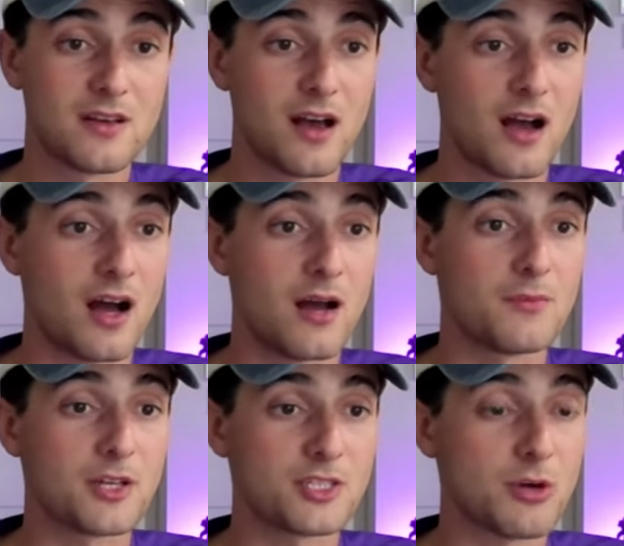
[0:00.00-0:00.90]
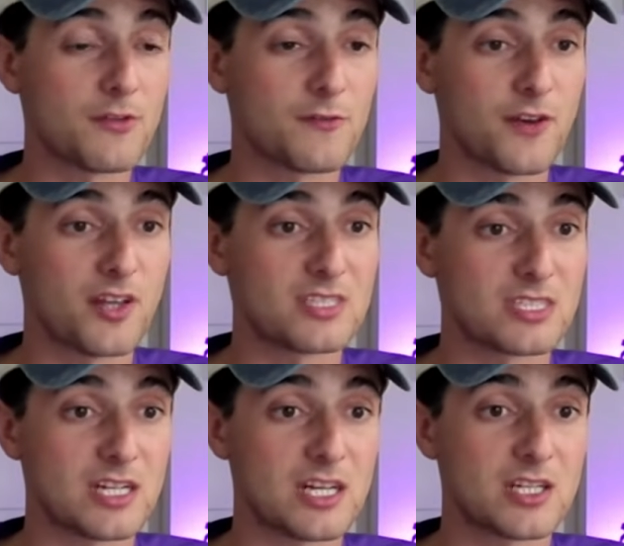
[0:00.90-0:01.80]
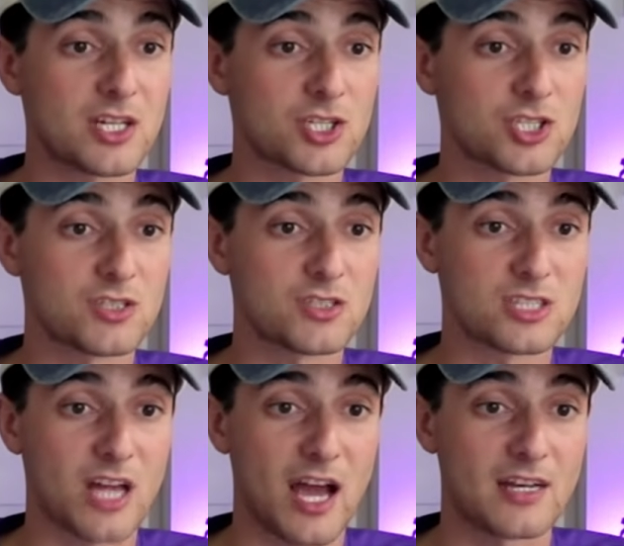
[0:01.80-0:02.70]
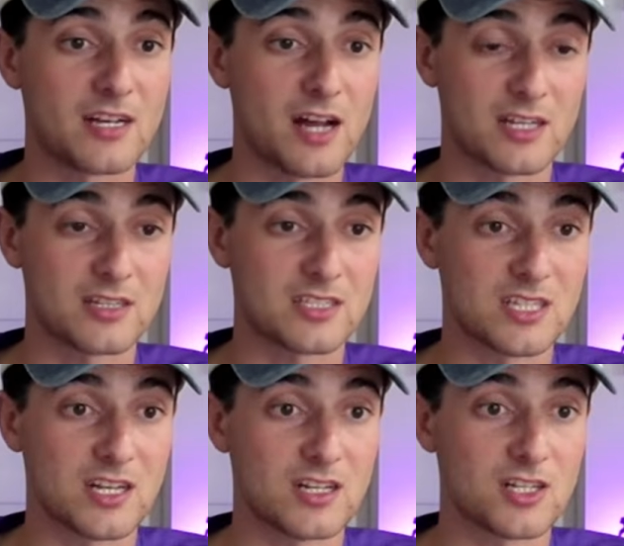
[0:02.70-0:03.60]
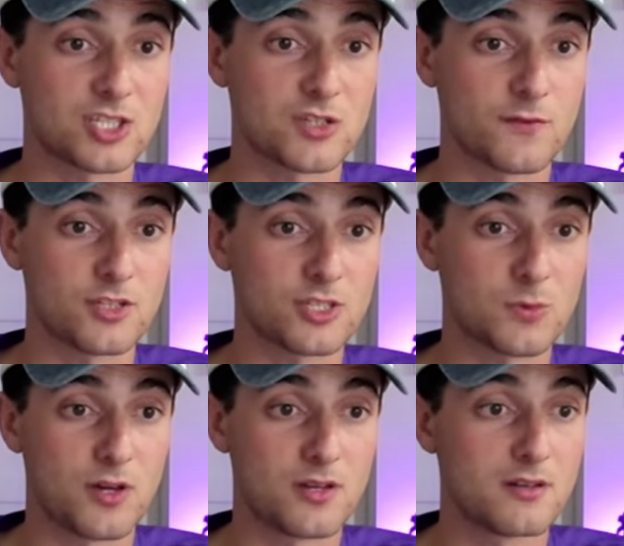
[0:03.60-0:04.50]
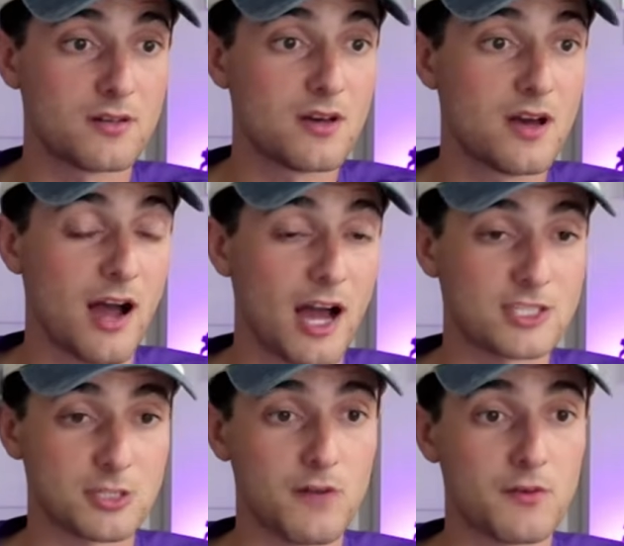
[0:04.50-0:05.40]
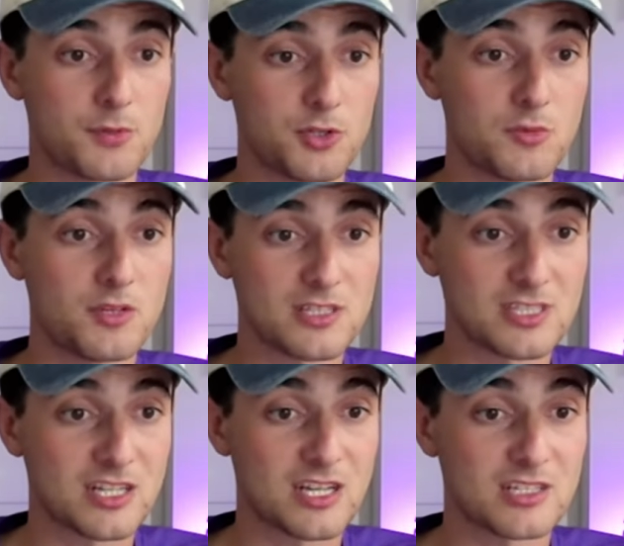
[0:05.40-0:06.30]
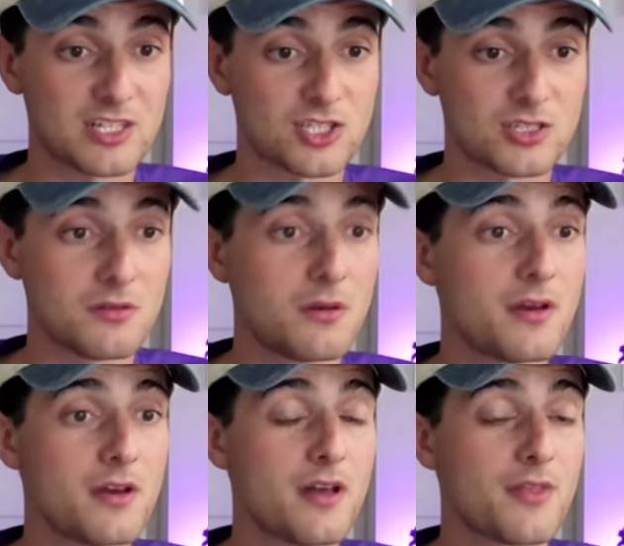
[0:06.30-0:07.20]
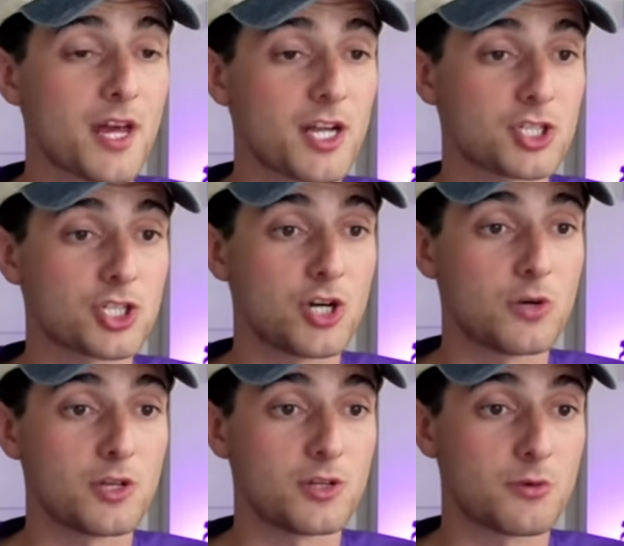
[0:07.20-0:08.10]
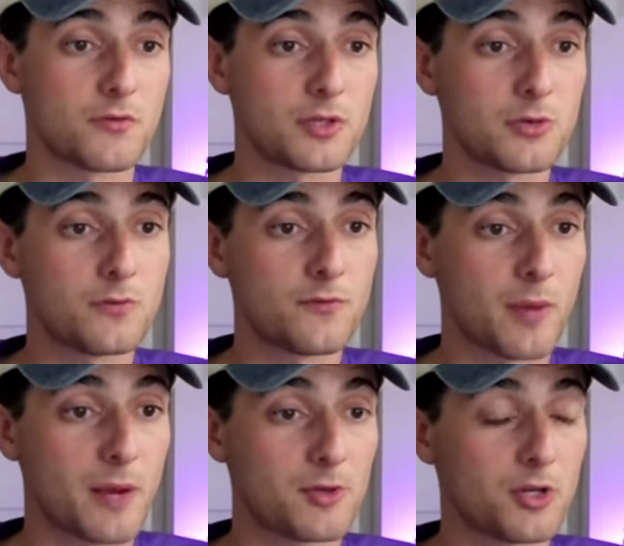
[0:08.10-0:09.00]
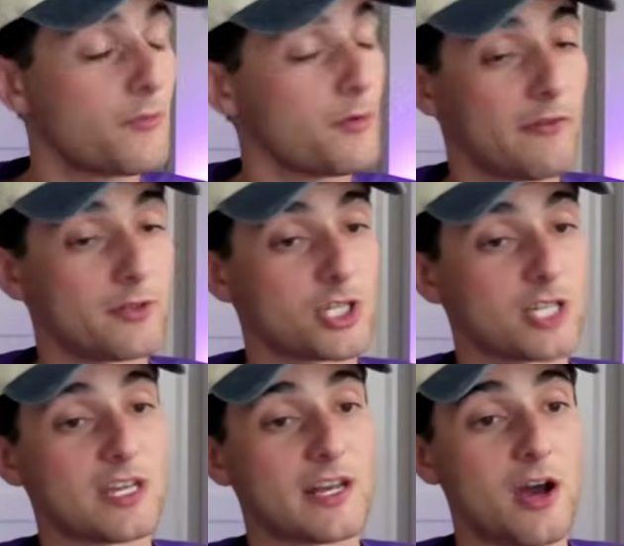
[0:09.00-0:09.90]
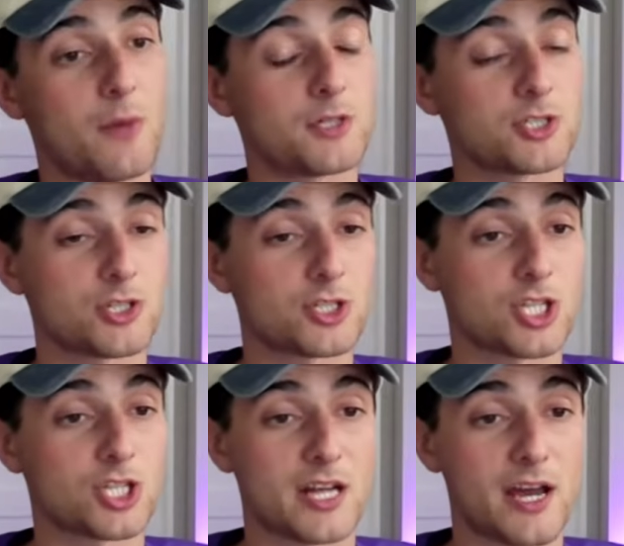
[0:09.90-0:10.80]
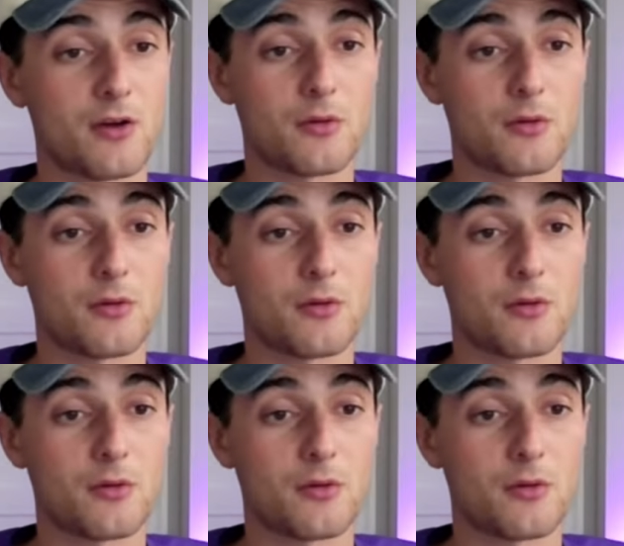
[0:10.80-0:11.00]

They do have the fun city editions. I did not get the city edition for this one. I do have a Bloom in the city edition that I show in the review for my Bloom. If you haven't checked that out, be sure to check it out.